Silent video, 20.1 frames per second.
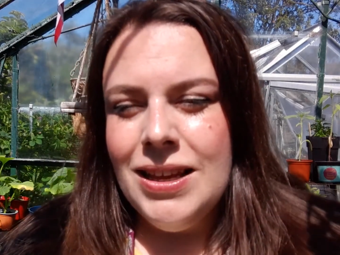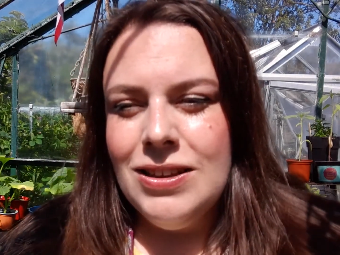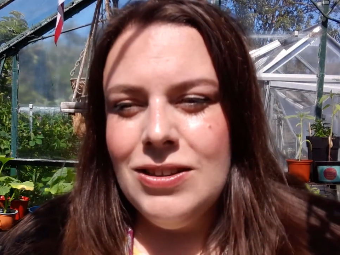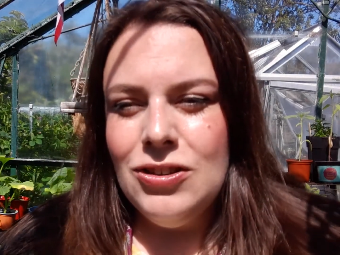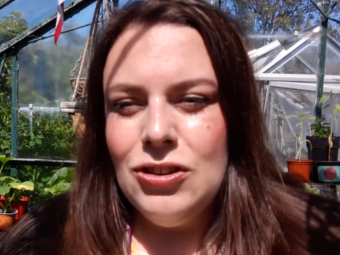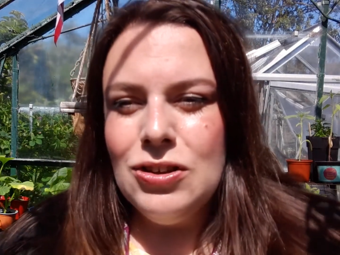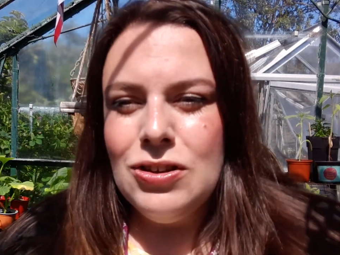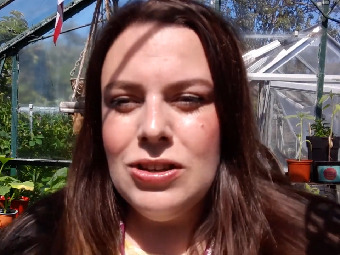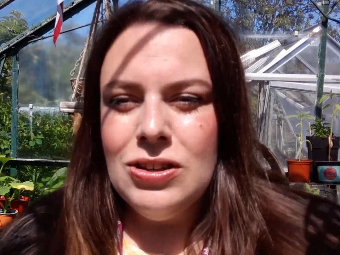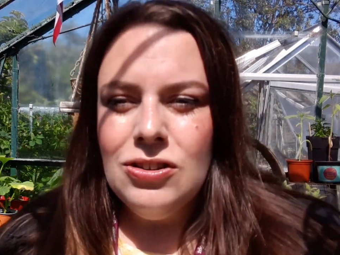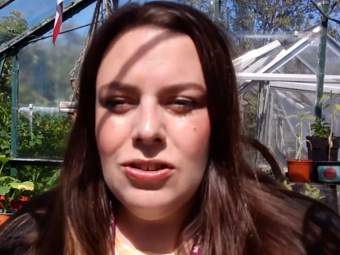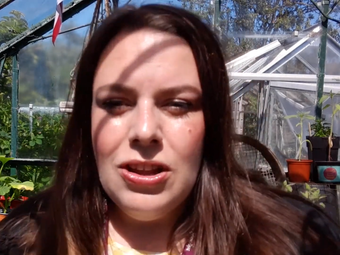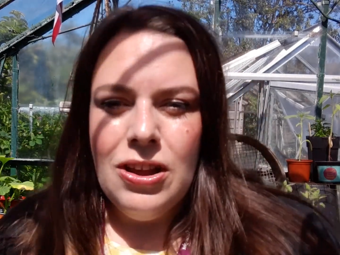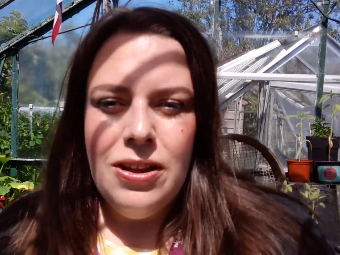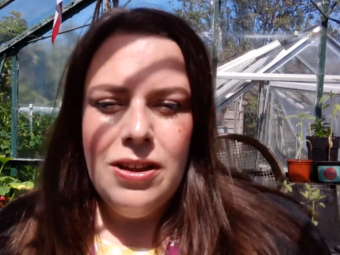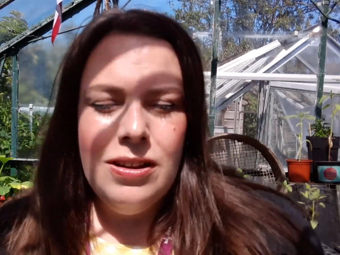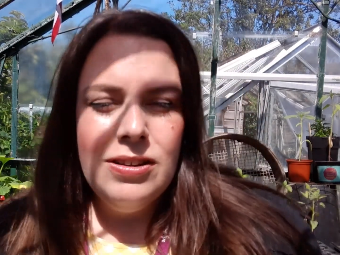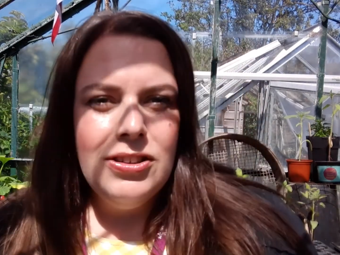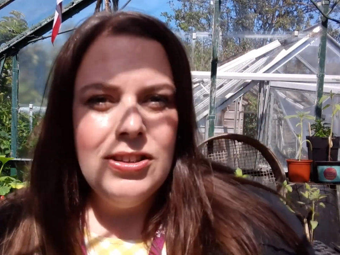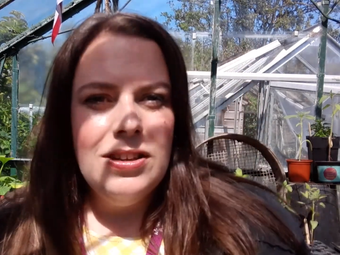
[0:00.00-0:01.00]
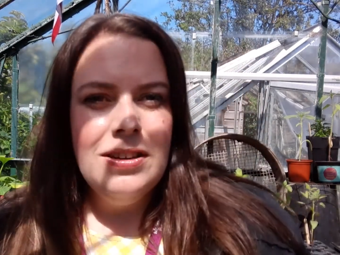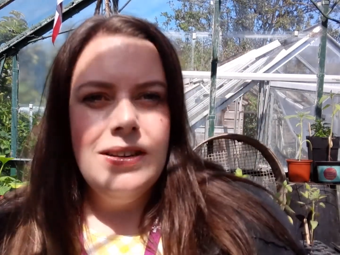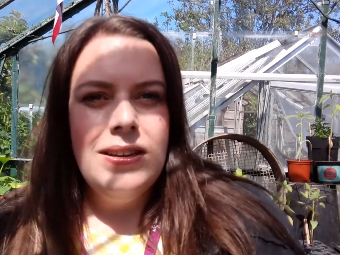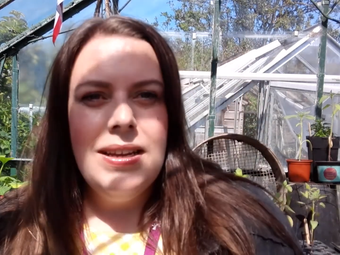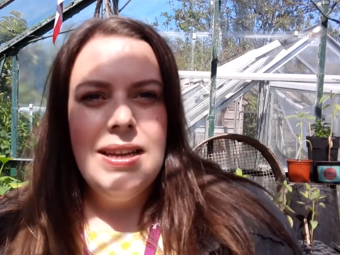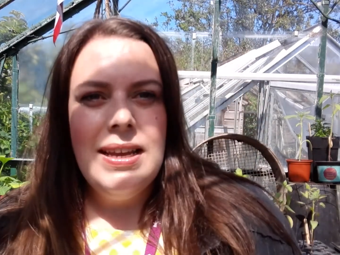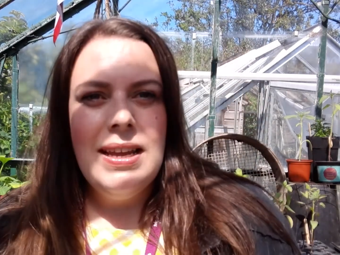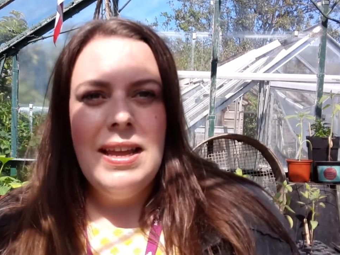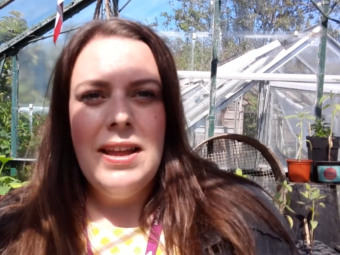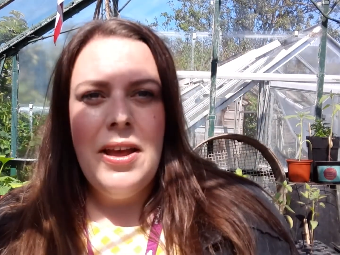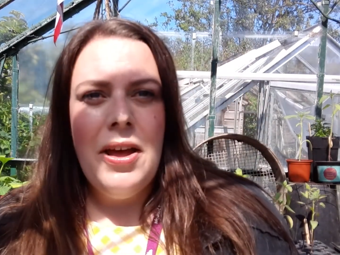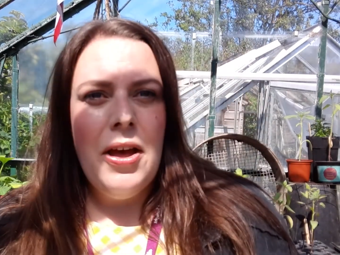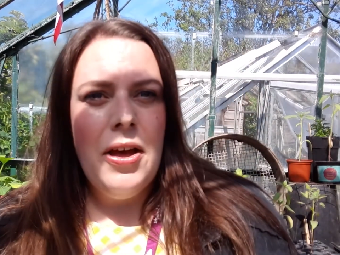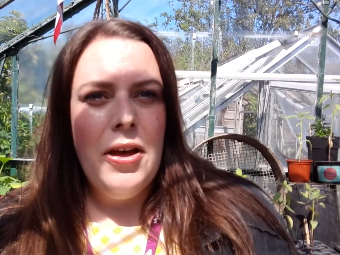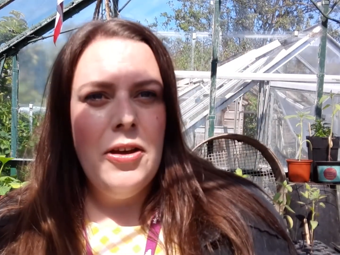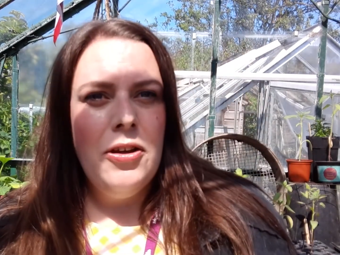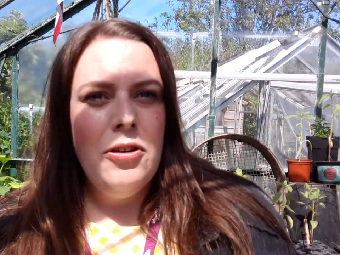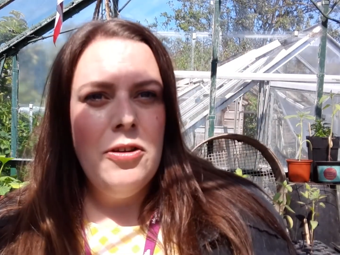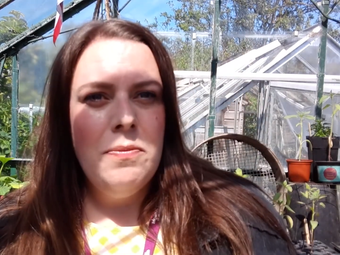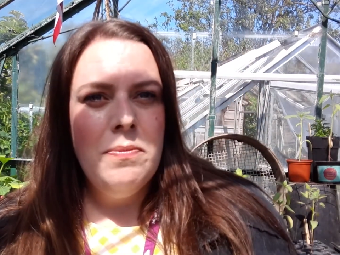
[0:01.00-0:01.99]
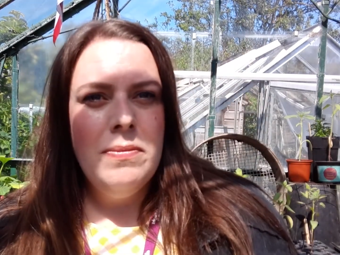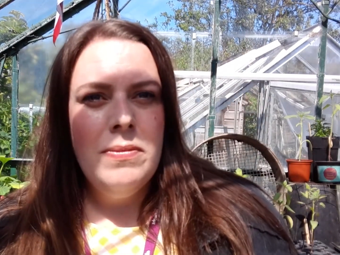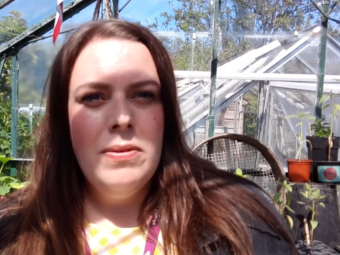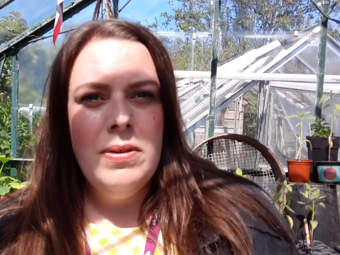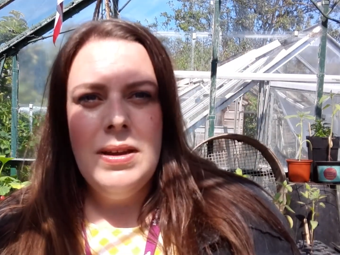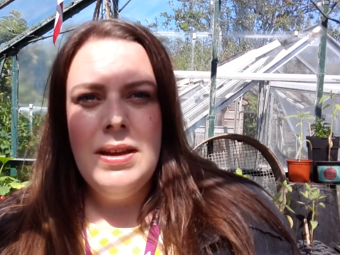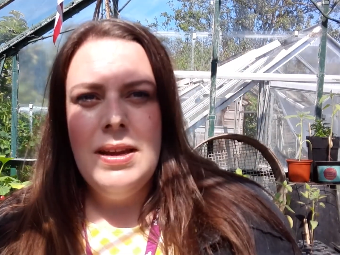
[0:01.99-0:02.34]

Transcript: You can garden at home,